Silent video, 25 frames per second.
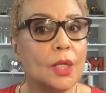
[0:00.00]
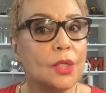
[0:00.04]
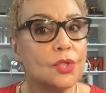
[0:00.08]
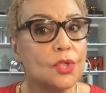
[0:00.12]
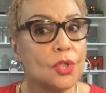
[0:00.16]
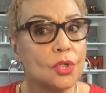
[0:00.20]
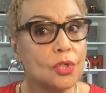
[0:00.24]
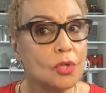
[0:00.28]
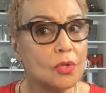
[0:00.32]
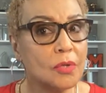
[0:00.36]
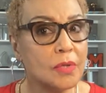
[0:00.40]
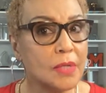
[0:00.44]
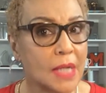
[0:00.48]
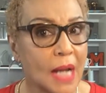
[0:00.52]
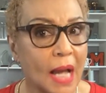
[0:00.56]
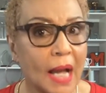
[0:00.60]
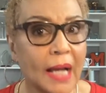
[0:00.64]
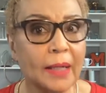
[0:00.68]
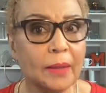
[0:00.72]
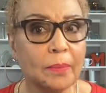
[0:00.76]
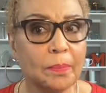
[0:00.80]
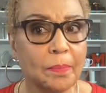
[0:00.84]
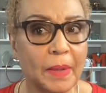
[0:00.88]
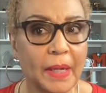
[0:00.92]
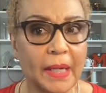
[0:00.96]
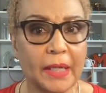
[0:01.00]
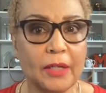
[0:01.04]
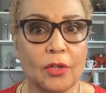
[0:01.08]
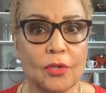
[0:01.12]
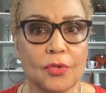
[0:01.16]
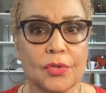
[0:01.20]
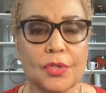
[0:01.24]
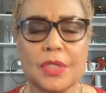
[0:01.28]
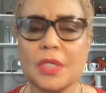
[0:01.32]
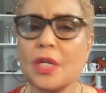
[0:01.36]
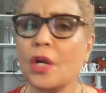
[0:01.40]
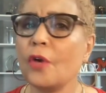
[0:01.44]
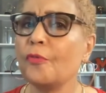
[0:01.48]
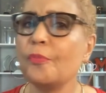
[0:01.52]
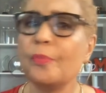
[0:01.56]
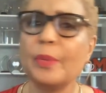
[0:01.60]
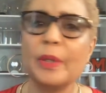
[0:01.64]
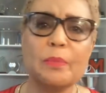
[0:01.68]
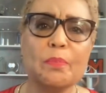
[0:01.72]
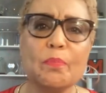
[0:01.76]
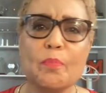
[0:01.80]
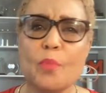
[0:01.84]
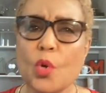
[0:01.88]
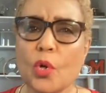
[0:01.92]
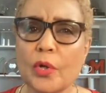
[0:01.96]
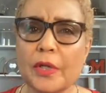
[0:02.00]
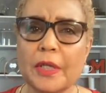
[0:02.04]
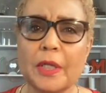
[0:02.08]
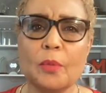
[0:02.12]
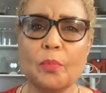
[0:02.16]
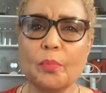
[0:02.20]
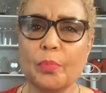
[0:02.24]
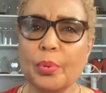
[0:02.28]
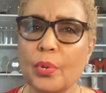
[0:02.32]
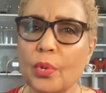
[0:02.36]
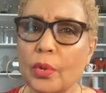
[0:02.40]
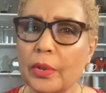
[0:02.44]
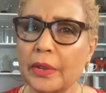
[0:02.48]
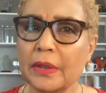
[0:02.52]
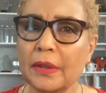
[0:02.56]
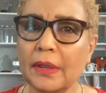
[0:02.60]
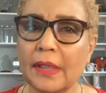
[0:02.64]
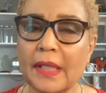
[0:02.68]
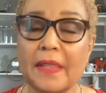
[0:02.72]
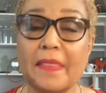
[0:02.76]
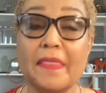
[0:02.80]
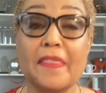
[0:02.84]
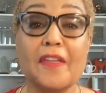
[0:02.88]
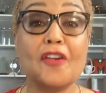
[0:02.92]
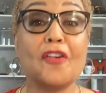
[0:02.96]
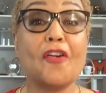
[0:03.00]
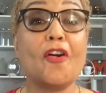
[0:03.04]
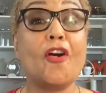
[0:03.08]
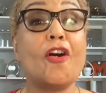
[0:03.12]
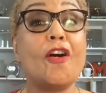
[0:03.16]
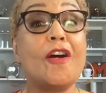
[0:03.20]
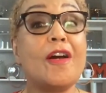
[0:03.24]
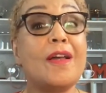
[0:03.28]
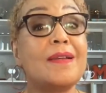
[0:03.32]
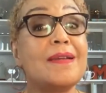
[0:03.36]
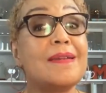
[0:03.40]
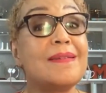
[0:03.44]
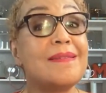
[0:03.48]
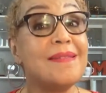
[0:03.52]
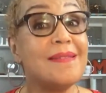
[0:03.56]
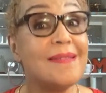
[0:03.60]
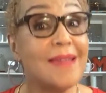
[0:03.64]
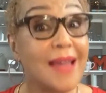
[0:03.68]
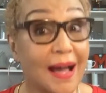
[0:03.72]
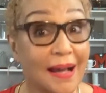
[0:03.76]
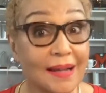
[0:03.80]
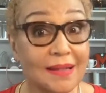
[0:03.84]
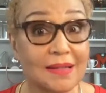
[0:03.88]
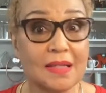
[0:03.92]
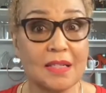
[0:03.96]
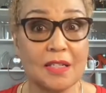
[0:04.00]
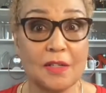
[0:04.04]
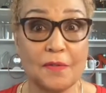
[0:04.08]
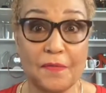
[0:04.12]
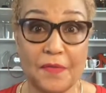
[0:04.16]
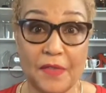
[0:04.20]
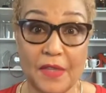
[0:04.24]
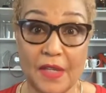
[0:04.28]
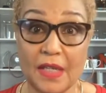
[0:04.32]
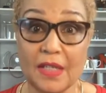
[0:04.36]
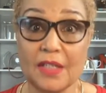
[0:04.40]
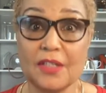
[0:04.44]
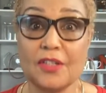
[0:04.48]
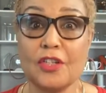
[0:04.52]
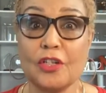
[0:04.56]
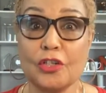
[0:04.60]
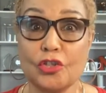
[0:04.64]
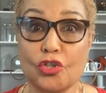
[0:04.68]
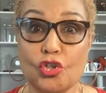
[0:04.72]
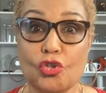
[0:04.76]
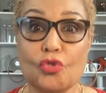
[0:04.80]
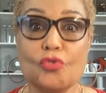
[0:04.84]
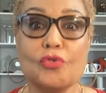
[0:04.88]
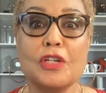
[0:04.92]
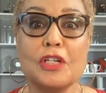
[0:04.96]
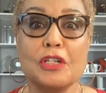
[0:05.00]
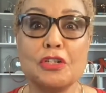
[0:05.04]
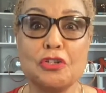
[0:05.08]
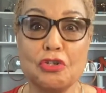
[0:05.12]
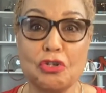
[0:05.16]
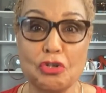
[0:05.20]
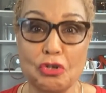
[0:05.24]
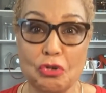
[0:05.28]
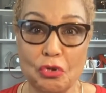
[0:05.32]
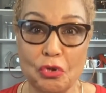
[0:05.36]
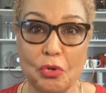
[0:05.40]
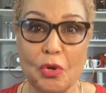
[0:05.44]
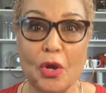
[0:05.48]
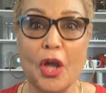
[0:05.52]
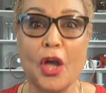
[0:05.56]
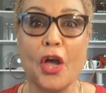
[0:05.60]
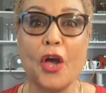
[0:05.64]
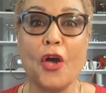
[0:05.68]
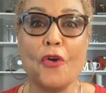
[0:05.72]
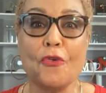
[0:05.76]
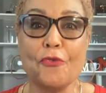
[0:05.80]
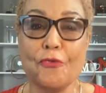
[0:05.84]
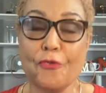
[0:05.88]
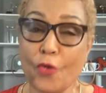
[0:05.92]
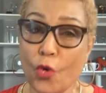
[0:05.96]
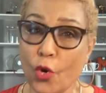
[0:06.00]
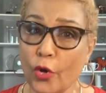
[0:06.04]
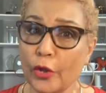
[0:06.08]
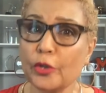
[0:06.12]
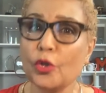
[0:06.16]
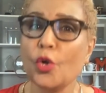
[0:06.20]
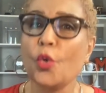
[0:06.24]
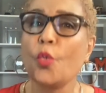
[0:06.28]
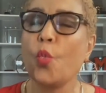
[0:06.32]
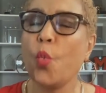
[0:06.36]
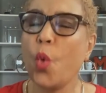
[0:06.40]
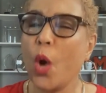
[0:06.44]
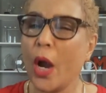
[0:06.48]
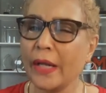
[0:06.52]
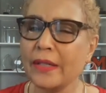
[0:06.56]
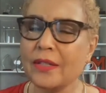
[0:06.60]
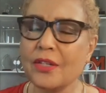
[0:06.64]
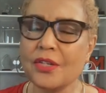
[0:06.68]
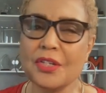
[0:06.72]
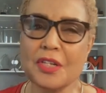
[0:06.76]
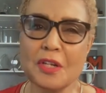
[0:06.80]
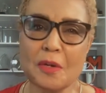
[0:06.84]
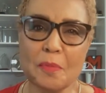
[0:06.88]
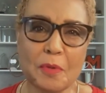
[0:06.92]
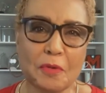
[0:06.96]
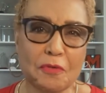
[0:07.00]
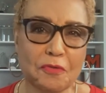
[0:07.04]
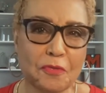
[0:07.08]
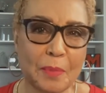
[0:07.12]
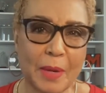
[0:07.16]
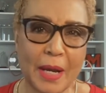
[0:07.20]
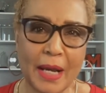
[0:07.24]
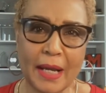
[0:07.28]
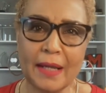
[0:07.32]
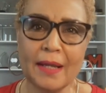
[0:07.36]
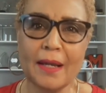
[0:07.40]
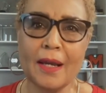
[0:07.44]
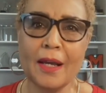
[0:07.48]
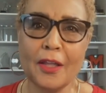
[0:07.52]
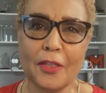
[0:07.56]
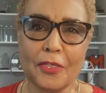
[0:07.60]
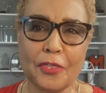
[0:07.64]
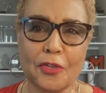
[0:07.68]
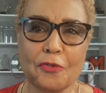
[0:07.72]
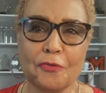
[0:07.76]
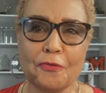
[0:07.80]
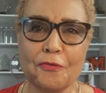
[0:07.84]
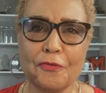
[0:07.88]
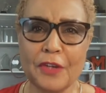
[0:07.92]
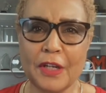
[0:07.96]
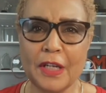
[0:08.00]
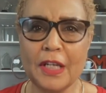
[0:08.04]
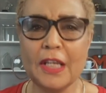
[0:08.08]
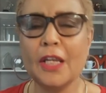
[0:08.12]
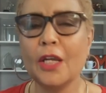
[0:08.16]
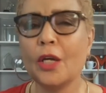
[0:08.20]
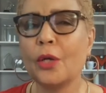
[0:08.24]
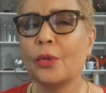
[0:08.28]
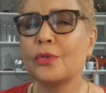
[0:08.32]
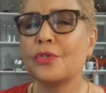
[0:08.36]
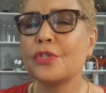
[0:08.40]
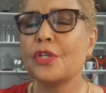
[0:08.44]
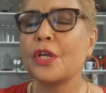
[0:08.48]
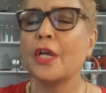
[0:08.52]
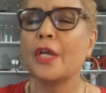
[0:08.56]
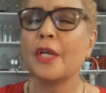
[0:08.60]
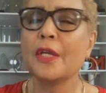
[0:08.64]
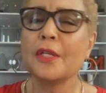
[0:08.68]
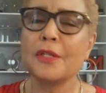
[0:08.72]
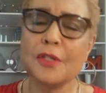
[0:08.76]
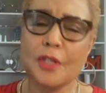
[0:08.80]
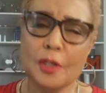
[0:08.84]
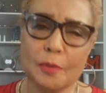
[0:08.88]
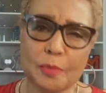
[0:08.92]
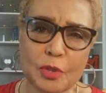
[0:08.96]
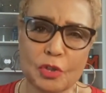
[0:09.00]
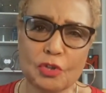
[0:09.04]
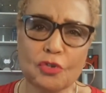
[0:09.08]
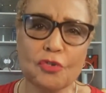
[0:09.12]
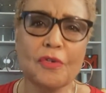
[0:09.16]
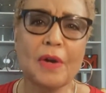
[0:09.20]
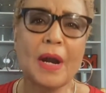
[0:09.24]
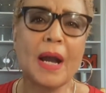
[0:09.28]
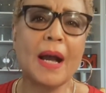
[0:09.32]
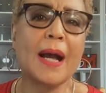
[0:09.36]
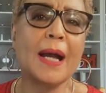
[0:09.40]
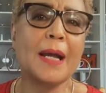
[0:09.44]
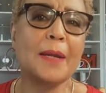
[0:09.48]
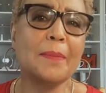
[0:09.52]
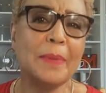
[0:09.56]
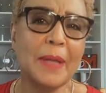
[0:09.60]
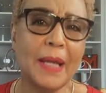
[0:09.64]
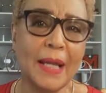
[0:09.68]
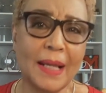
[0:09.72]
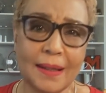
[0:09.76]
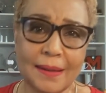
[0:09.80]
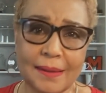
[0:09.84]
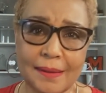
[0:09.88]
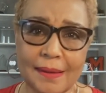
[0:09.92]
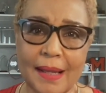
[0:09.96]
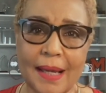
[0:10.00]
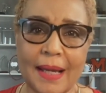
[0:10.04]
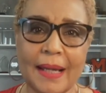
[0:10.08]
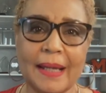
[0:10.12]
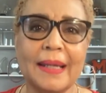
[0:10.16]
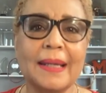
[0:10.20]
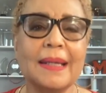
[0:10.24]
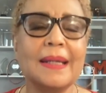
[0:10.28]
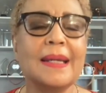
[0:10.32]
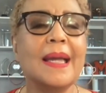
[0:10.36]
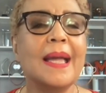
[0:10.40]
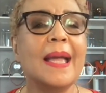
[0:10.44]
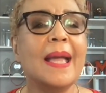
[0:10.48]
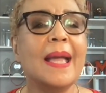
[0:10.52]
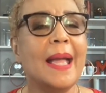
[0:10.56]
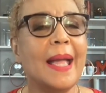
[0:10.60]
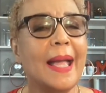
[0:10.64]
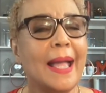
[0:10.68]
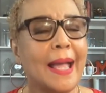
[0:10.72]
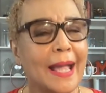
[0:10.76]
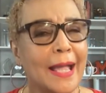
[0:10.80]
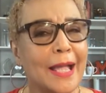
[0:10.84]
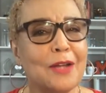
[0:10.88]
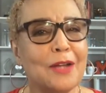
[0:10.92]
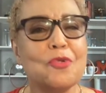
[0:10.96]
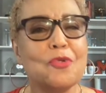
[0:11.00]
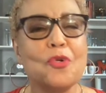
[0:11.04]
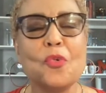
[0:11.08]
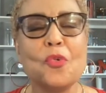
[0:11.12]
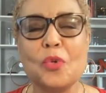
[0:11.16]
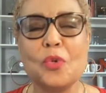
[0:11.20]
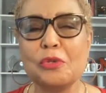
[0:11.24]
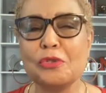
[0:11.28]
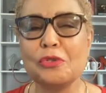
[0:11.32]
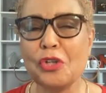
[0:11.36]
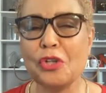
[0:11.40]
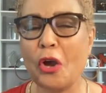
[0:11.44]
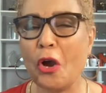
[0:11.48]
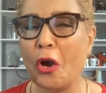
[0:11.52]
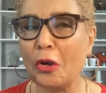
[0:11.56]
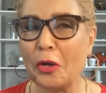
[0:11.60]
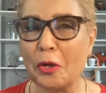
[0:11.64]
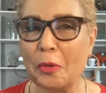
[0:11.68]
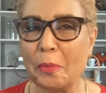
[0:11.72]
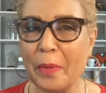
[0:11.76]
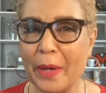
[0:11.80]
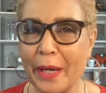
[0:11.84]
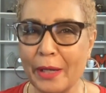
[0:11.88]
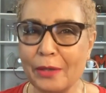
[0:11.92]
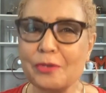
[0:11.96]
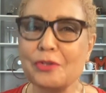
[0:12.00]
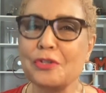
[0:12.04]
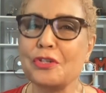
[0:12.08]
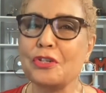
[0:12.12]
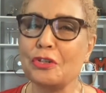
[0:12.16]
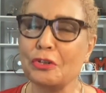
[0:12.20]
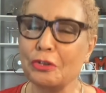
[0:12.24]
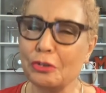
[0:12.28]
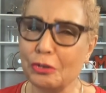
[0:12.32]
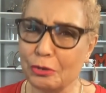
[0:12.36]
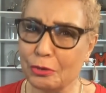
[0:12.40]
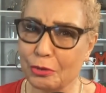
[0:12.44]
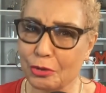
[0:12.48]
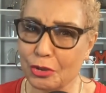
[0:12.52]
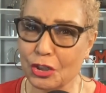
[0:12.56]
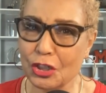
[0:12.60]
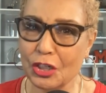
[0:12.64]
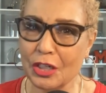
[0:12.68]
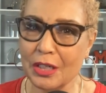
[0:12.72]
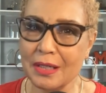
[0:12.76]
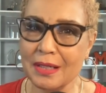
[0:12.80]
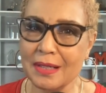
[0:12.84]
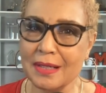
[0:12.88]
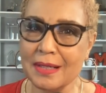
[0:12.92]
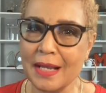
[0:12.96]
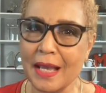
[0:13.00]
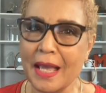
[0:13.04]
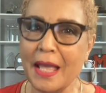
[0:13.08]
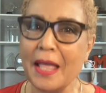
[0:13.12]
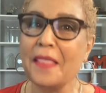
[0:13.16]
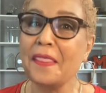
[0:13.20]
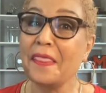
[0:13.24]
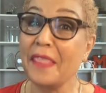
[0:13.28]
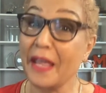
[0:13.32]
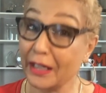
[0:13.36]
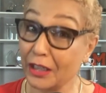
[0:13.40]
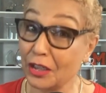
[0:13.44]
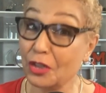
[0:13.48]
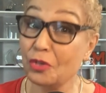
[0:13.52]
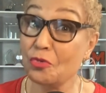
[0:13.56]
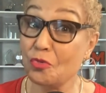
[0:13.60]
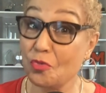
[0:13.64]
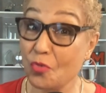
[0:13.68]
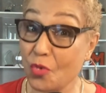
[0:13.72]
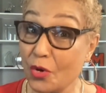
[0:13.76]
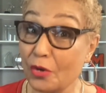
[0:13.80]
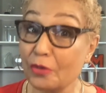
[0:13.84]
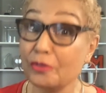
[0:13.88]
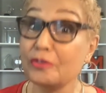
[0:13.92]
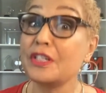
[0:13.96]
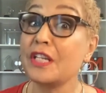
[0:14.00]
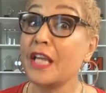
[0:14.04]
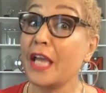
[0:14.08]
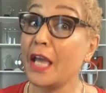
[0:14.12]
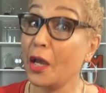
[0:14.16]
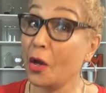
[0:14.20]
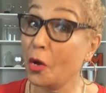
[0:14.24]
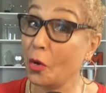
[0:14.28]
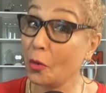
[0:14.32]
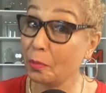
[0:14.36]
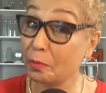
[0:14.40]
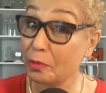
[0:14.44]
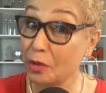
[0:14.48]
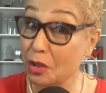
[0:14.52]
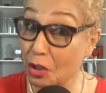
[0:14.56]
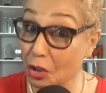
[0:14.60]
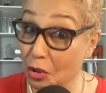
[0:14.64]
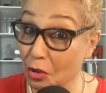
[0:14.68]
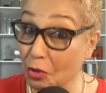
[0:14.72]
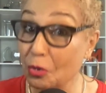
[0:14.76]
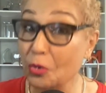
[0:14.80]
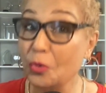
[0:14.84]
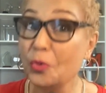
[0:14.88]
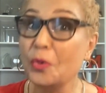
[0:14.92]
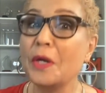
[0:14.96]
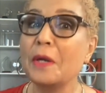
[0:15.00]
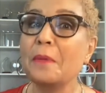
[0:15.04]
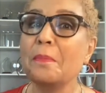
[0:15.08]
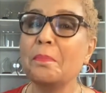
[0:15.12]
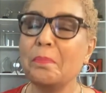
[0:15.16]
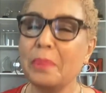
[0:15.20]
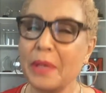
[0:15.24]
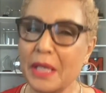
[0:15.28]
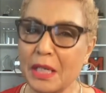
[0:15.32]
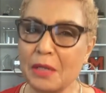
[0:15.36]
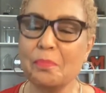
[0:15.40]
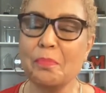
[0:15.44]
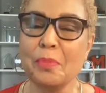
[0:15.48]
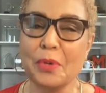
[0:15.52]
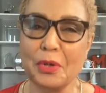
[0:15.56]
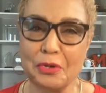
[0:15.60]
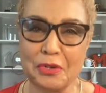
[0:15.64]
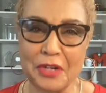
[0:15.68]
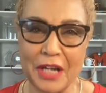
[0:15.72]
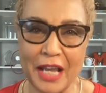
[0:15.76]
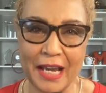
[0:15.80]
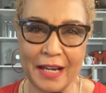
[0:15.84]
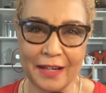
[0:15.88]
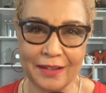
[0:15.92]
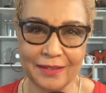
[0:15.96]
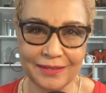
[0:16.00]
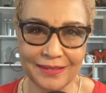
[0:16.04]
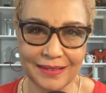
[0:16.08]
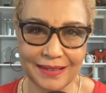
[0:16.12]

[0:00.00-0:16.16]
So you're not by yourself, but more importantly, there are lots of things that you can do for it. Watch some of my other videos, subscribe and like, and we'll talk about solutions that can work to help you beat burnout.